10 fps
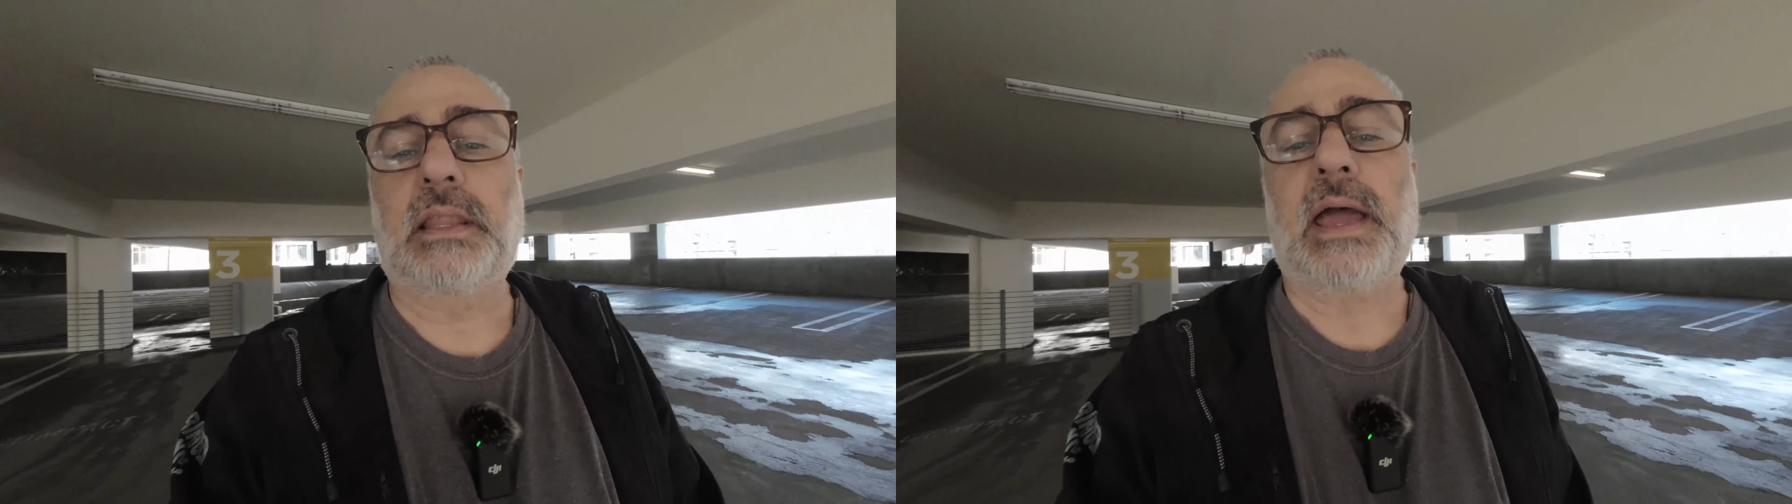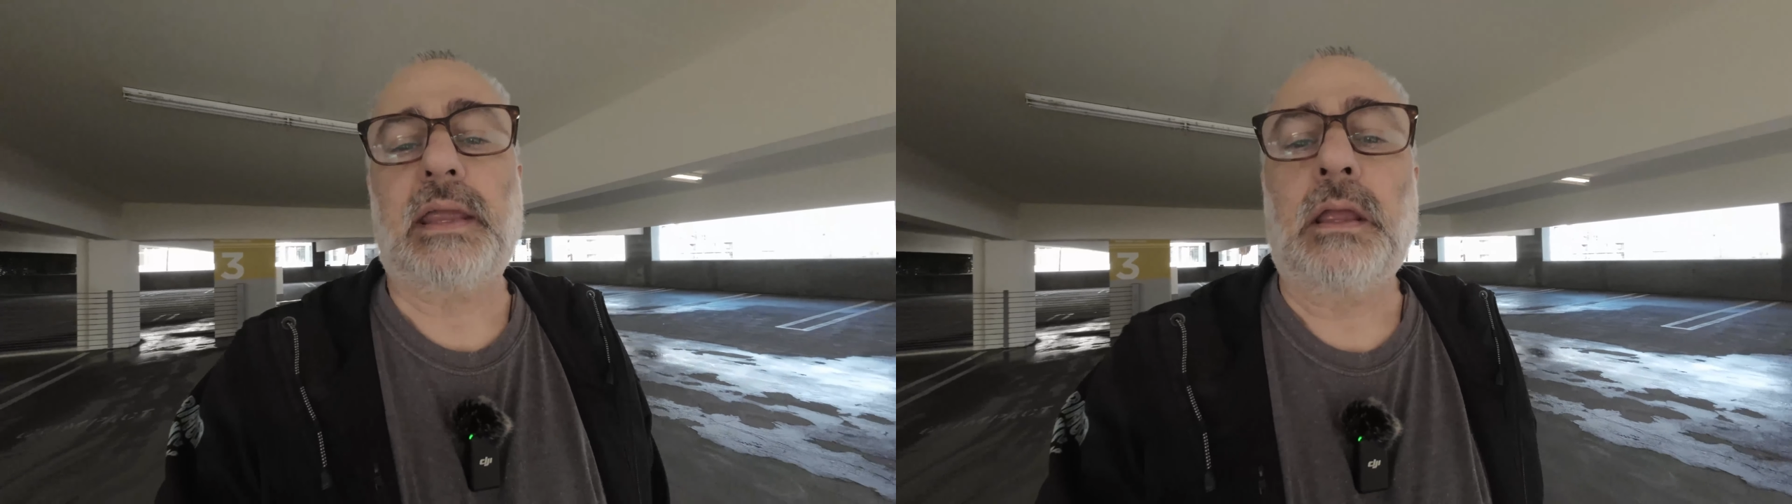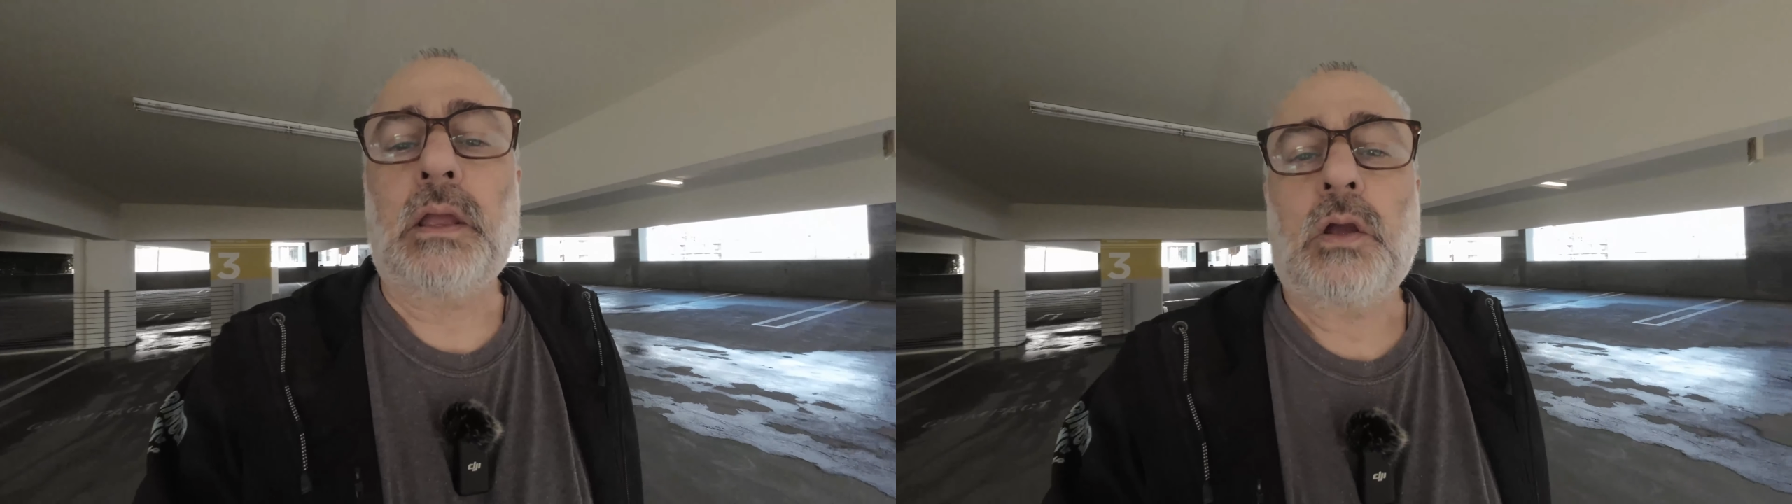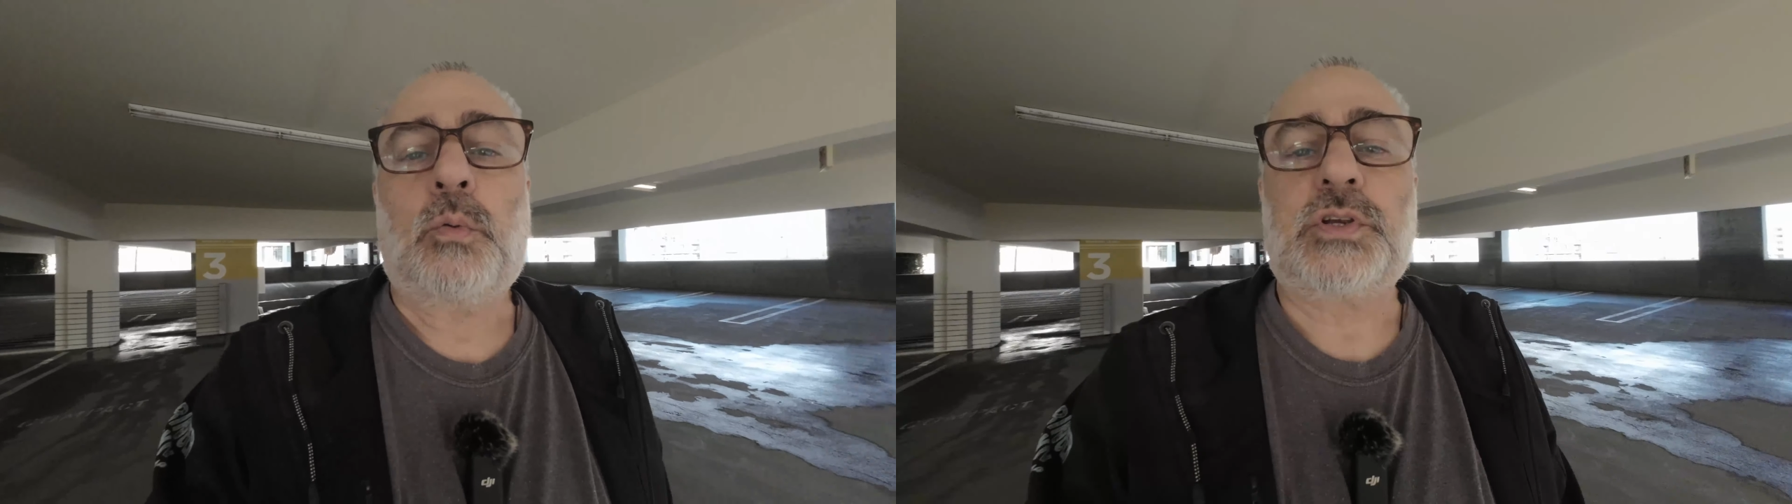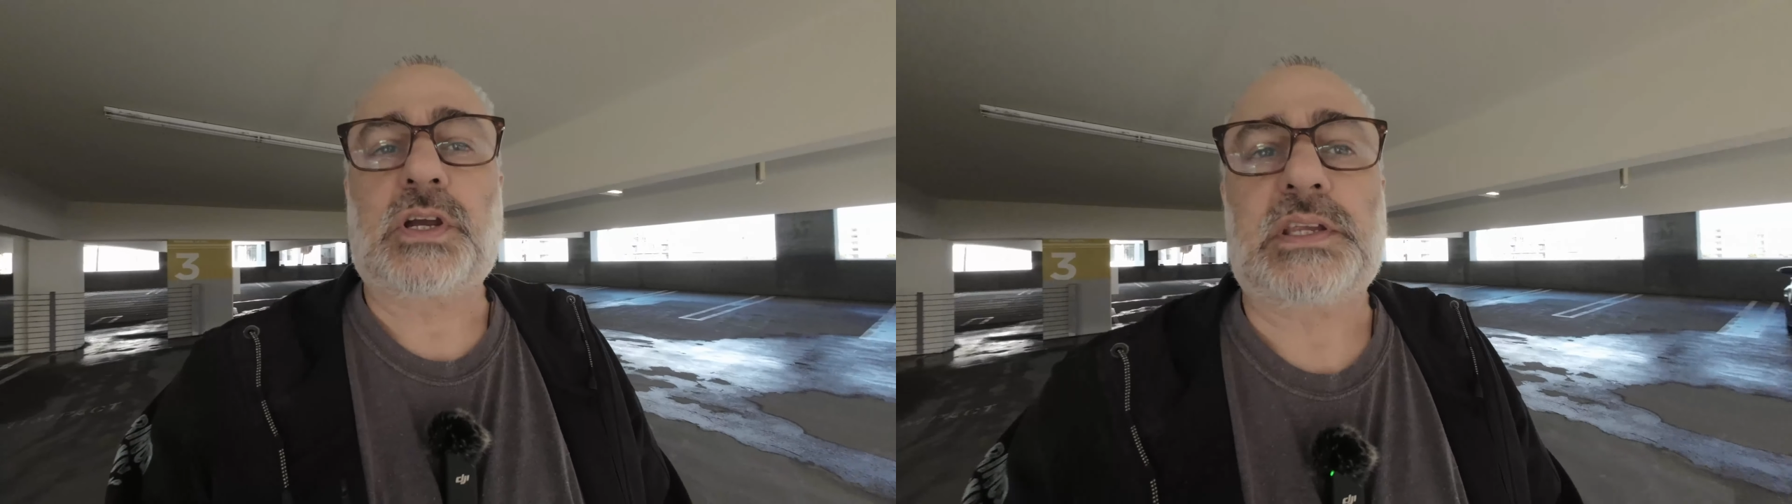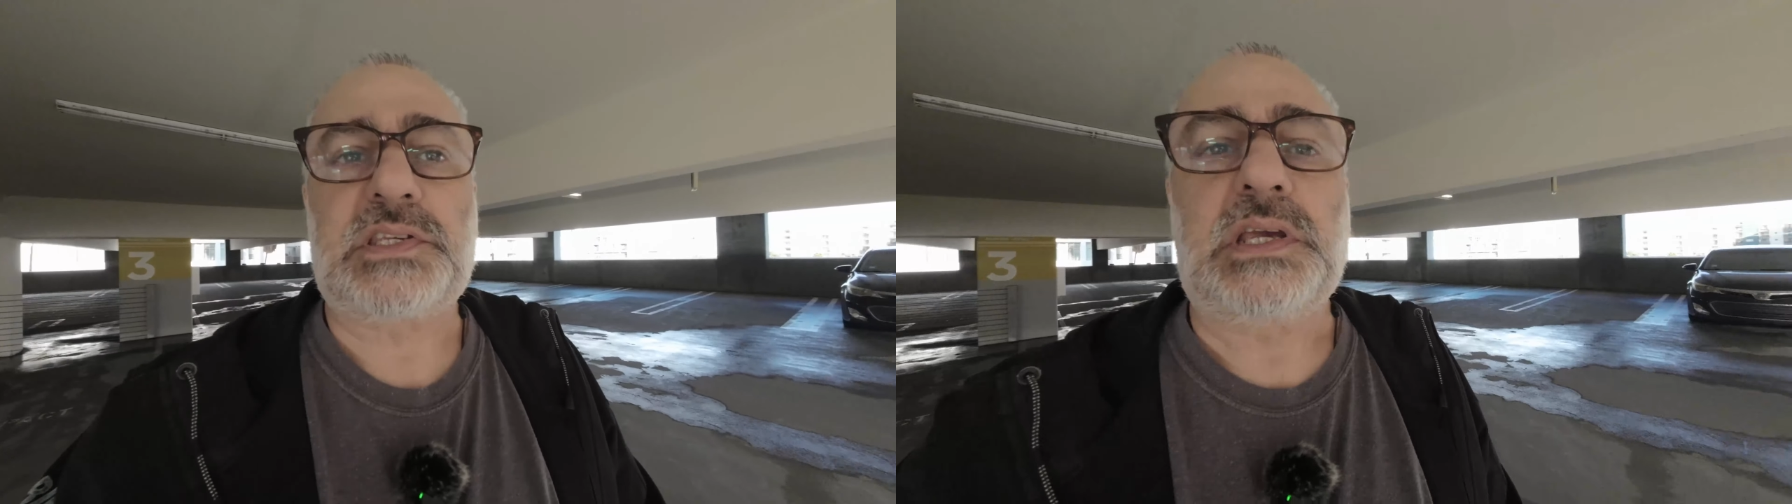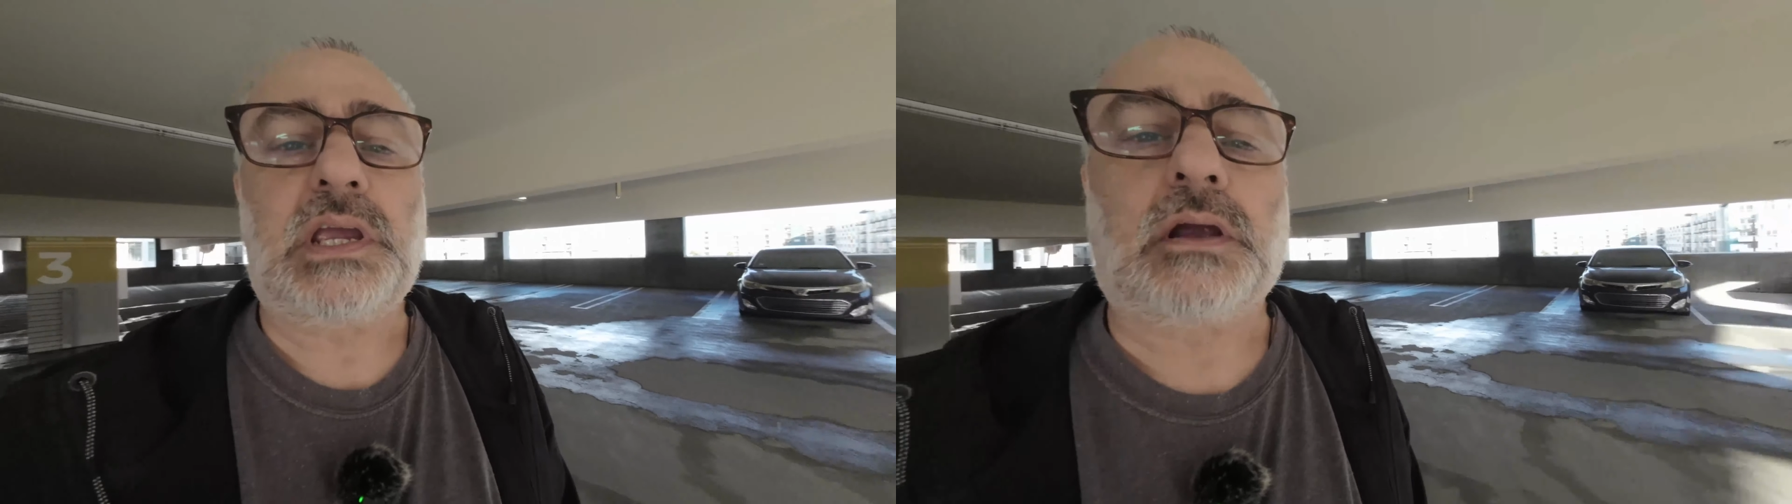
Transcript: light, which you're gonna see